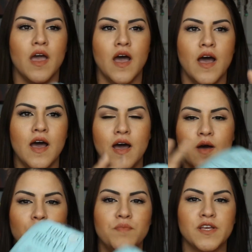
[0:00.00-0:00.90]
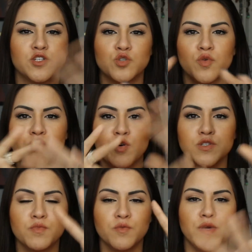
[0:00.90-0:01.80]
uh, pictures with
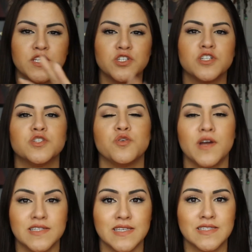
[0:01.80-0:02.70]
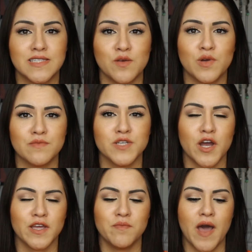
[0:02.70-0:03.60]
multiple pictures so you guys can see what I'm
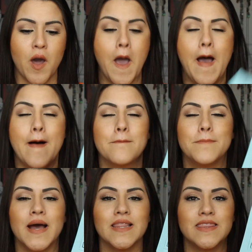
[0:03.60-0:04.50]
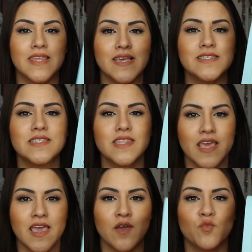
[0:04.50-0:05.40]
talking about. But this
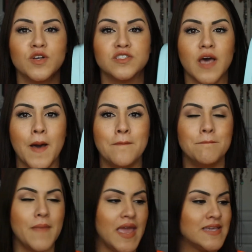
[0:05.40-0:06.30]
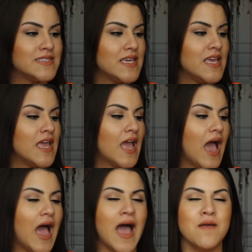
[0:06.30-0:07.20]
thing was amazing.
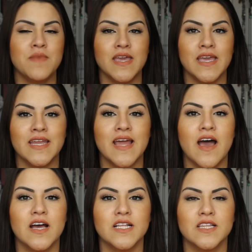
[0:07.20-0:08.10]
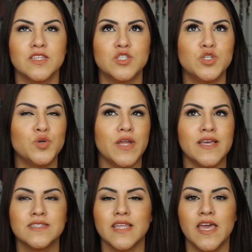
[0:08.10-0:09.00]
I mean, two
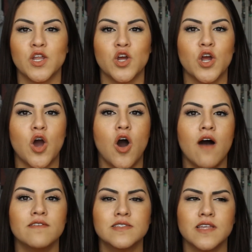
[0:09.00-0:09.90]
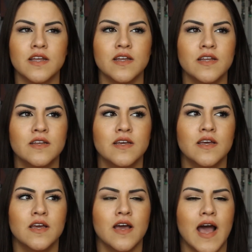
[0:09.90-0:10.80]
days later, all of a sudden,
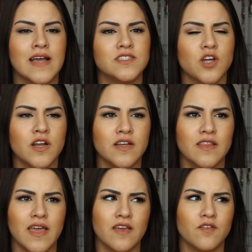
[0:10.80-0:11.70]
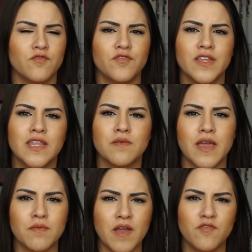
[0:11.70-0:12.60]
I started like feeling
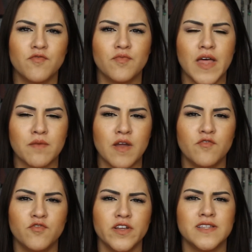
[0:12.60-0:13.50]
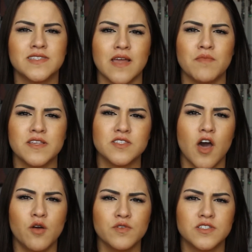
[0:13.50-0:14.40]
like my like my foot inside my
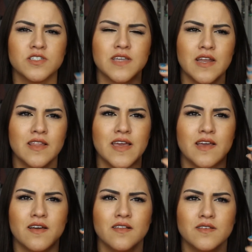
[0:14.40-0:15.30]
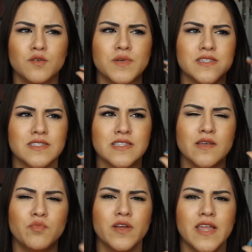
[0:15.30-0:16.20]
sock was just kind of like a little bit
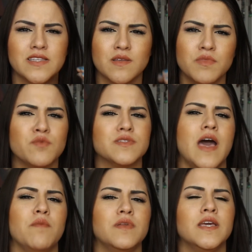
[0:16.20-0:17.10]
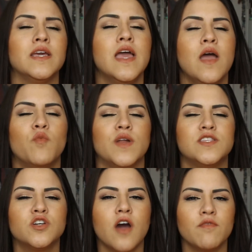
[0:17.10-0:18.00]
slippery, like something was happening. When
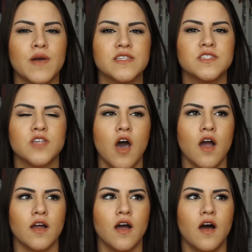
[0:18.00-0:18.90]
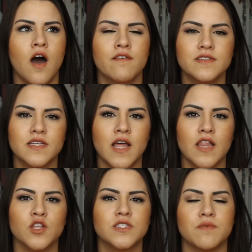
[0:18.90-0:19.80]
I took off my sock, all of a sudden
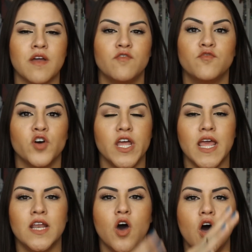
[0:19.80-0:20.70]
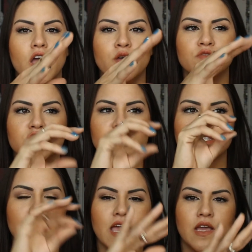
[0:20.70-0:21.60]
I looked at my foot and it was
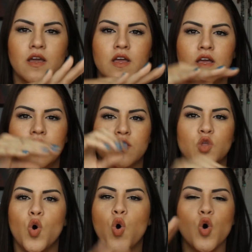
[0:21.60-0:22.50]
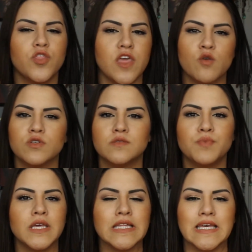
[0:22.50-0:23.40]
just like the whole thing was
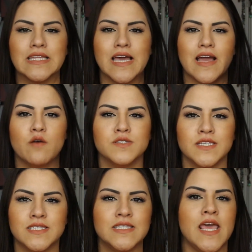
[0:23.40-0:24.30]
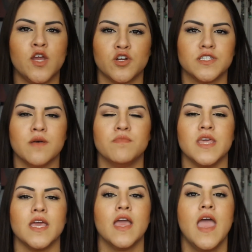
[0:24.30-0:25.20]
peeling like I was a snake or
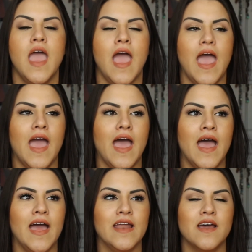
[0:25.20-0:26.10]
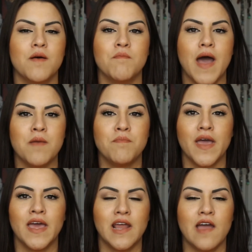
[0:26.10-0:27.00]
something. And my bed,